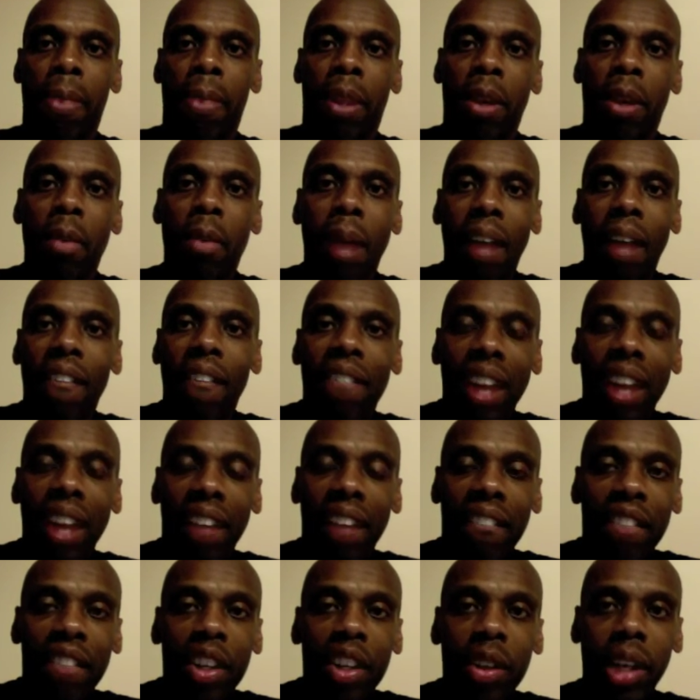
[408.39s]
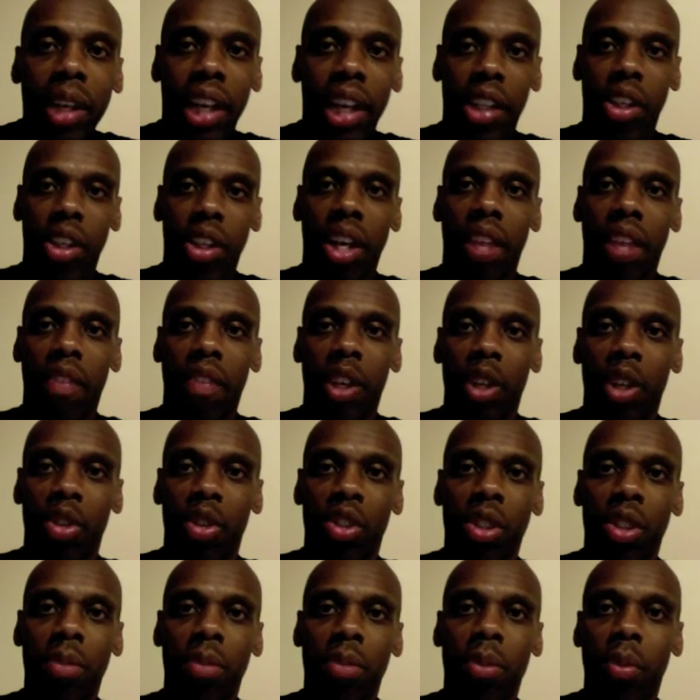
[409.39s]
You might not feel like you have
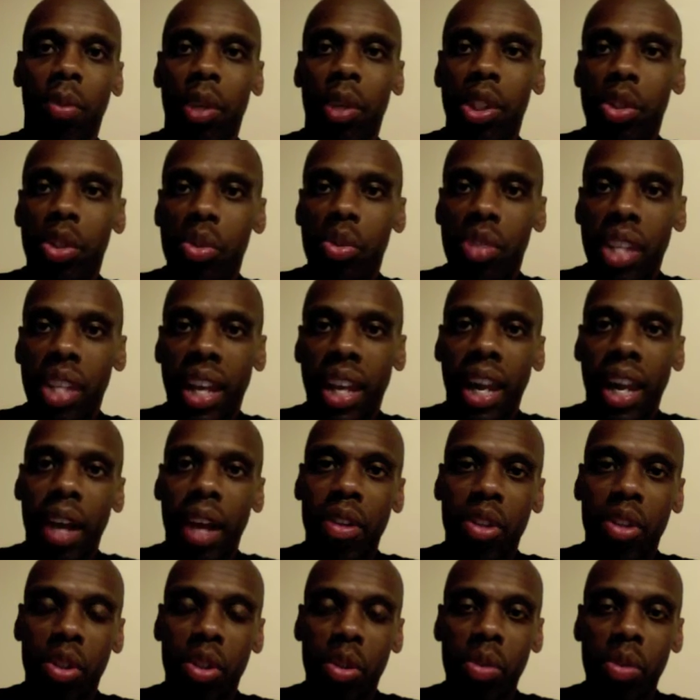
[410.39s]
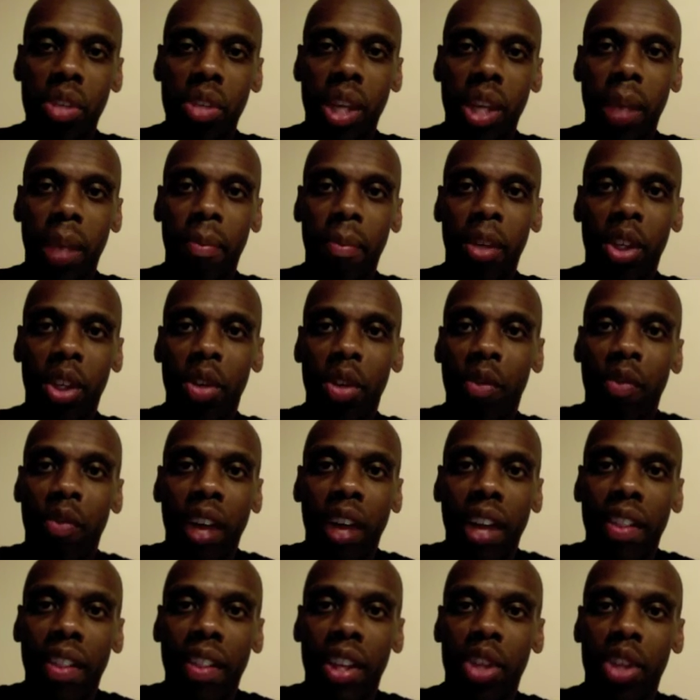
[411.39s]
energy, but once you set out to do something, you'll
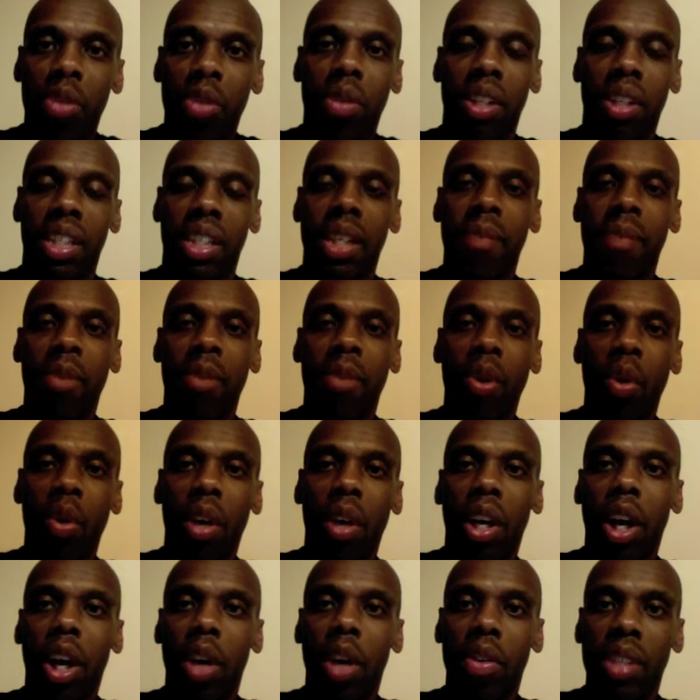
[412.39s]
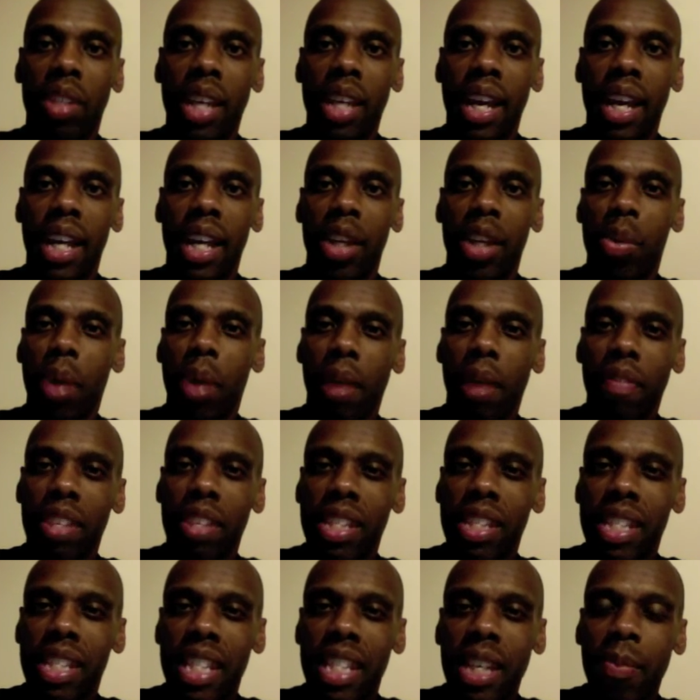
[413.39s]
find that you could keep going all day. You have
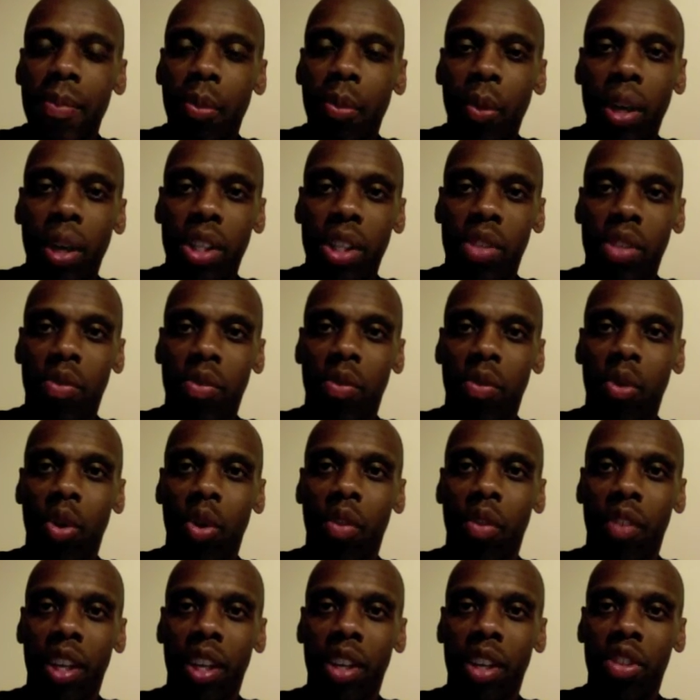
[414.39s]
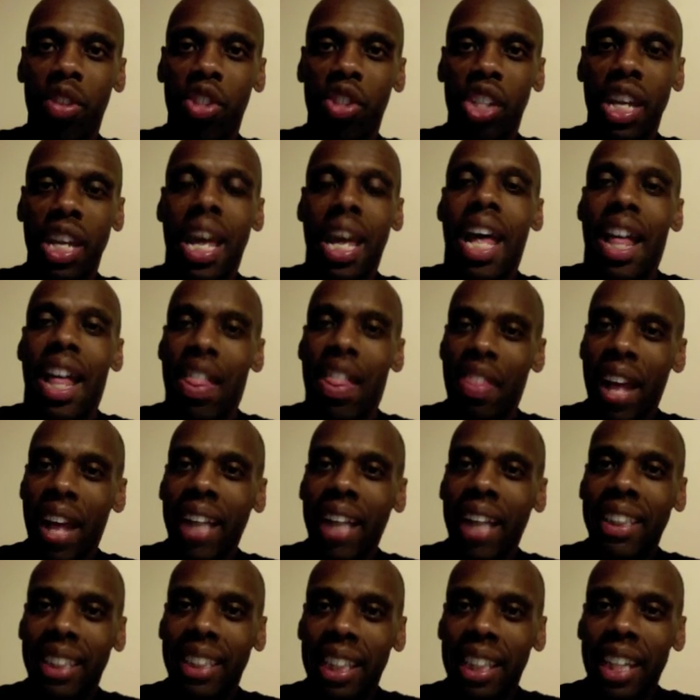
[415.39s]
this deep reservoir of energy.
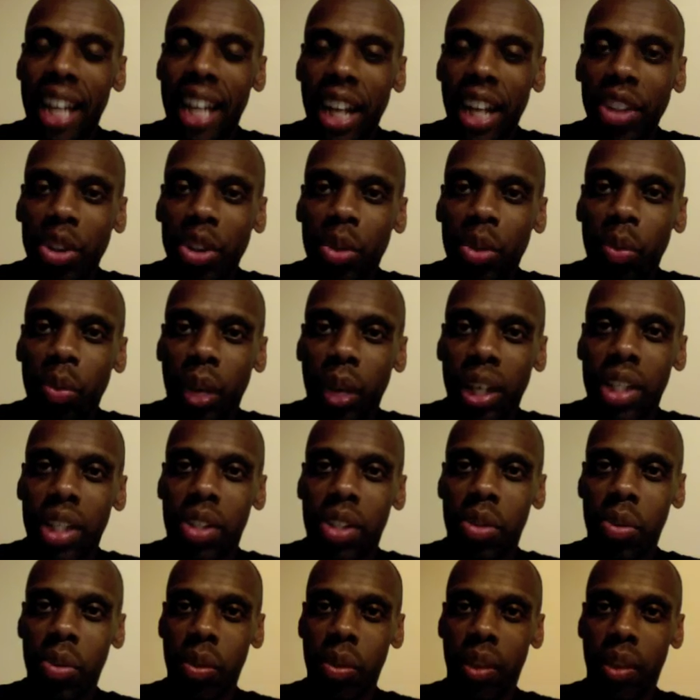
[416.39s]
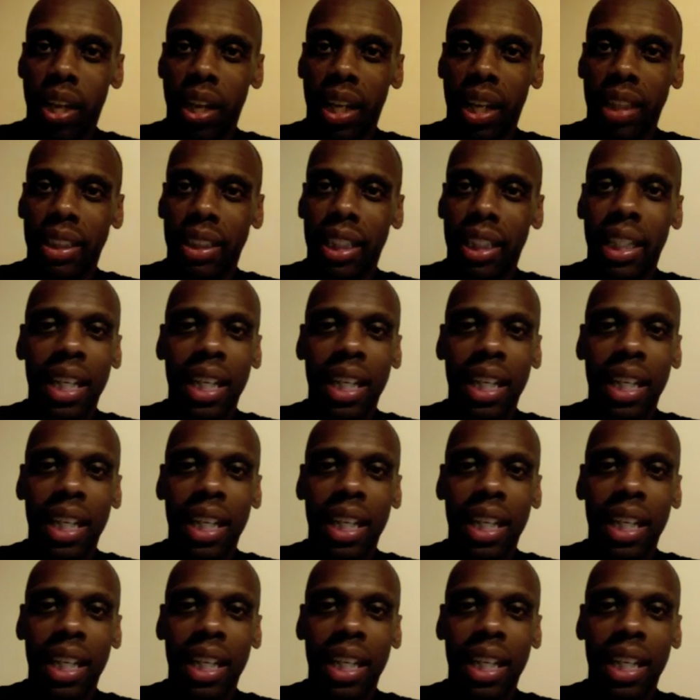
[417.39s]
That's the natural way to do things.